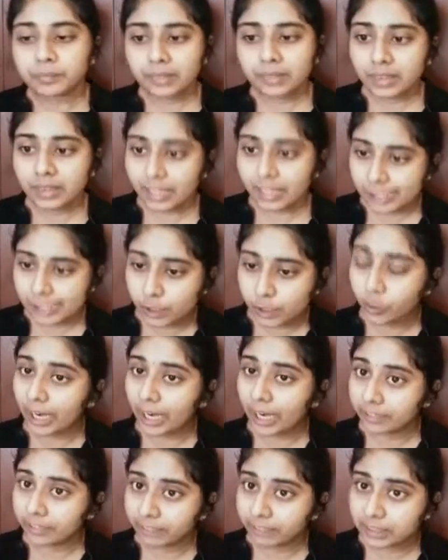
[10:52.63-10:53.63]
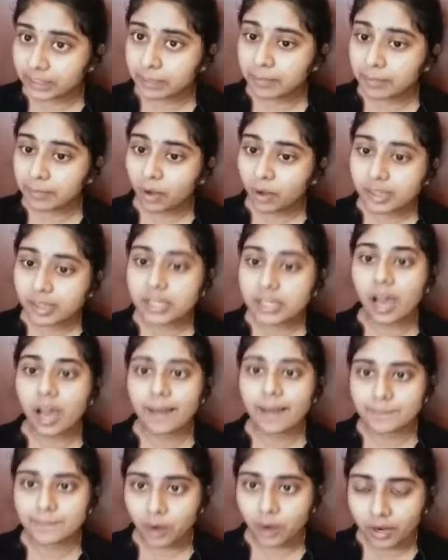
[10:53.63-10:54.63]
so convertible bonds are
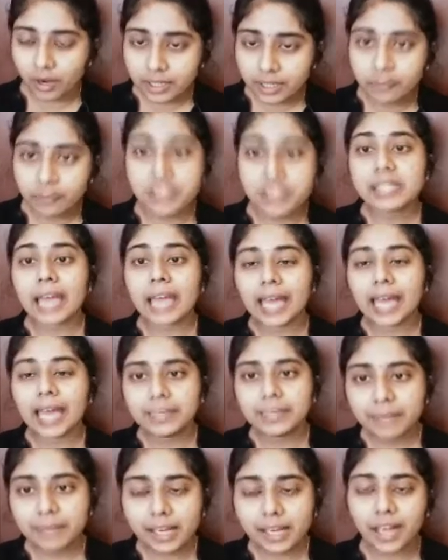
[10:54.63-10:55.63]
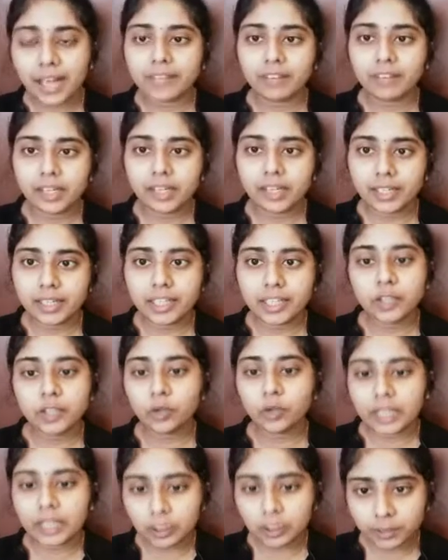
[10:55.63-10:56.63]
bonds which can be converted into
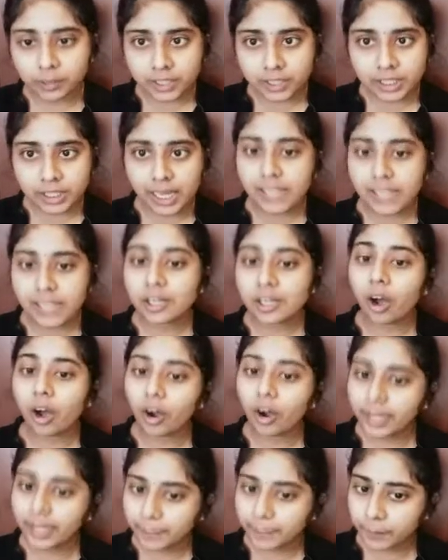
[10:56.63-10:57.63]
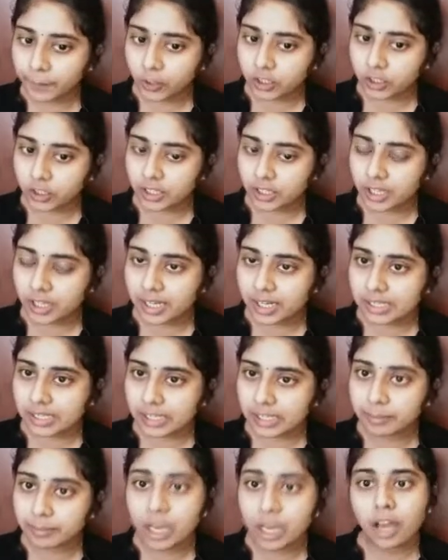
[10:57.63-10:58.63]
equity shares or depository receipt
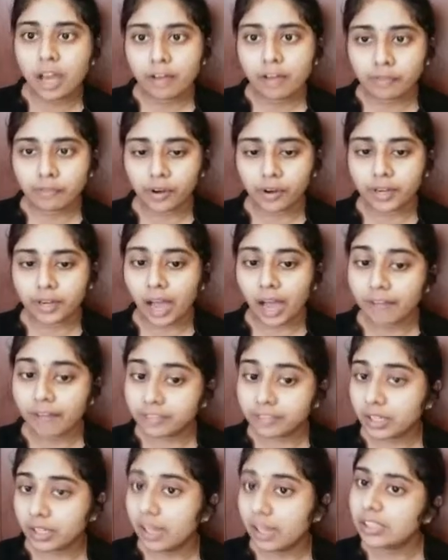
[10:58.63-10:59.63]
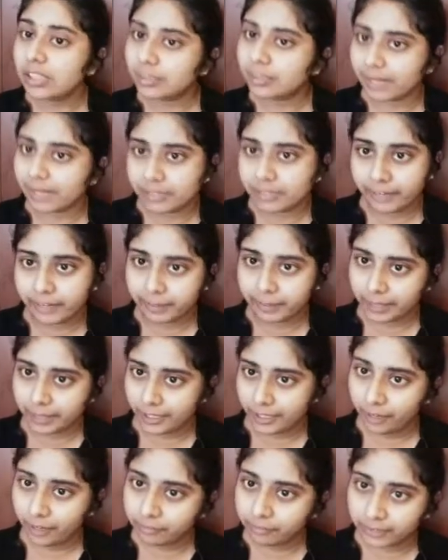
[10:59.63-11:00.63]
for after a specific period of
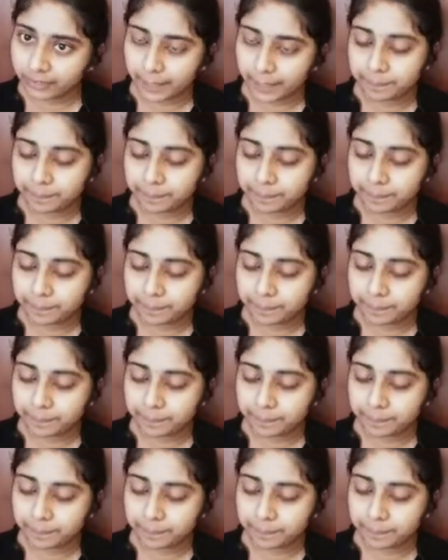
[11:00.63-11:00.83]
time.